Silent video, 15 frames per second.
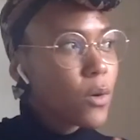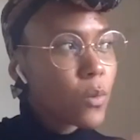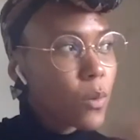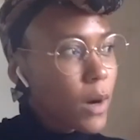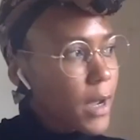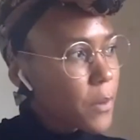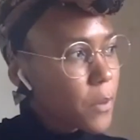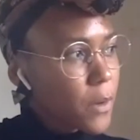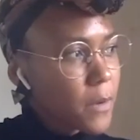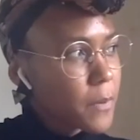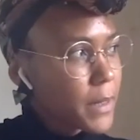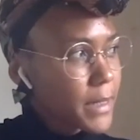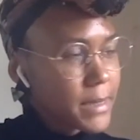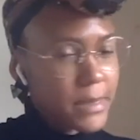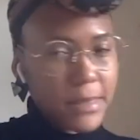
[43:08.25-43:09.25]
why
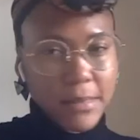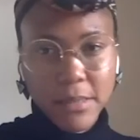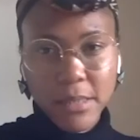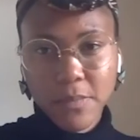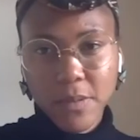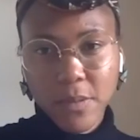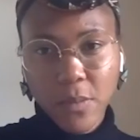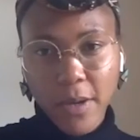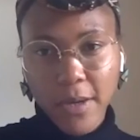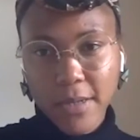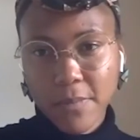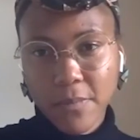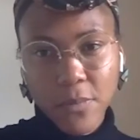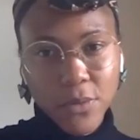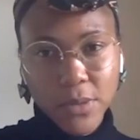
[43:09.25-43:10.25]
workplaces need to be way
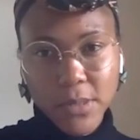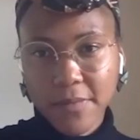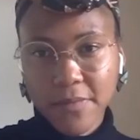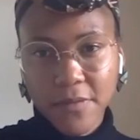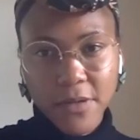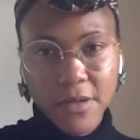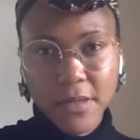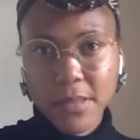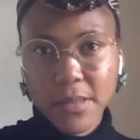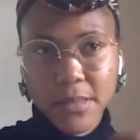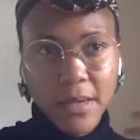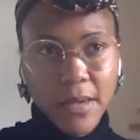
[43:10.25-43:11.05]
more diverse,